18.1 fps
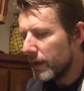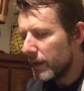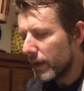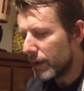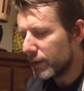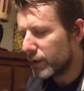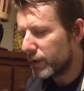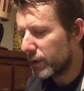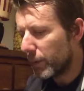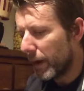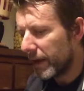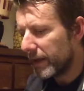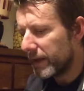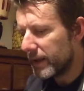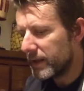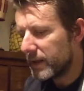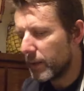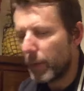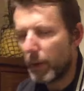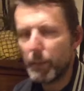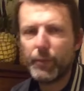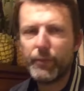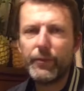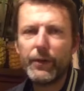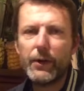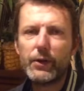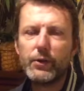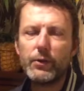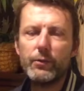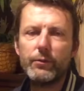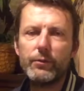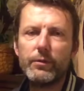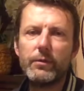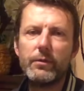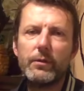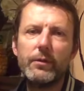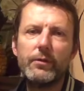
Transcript: that's just the way it is. They want professionals.